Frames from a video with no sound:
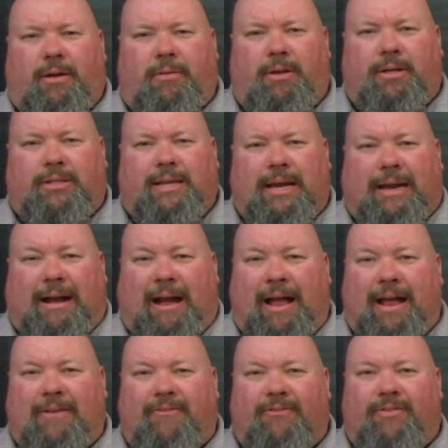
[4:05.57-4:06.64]
It looks like
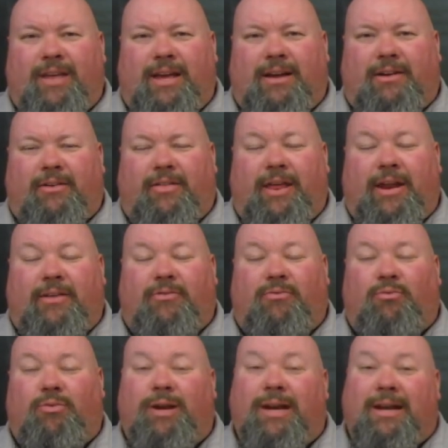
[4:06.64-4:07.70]
a vehicle that is
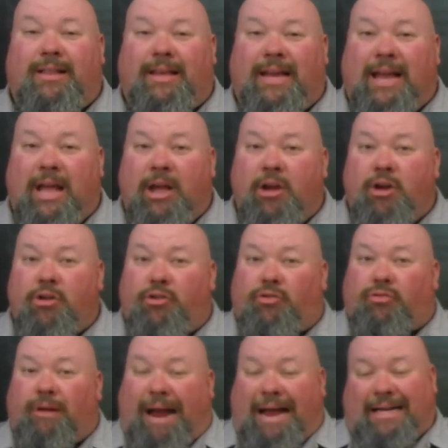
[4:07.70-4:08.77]
really
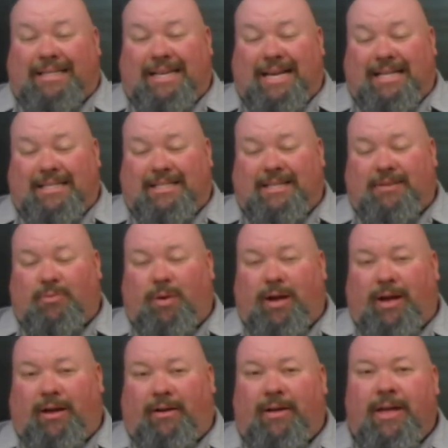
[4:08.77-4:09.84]
track tested
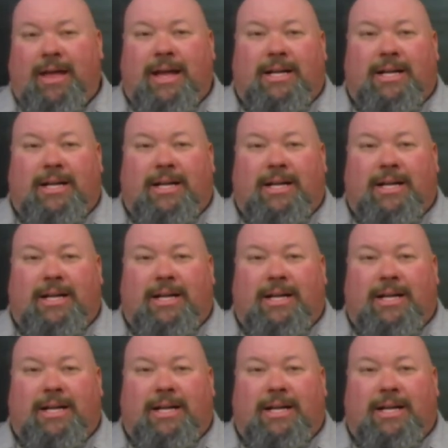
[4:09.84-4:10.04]
well.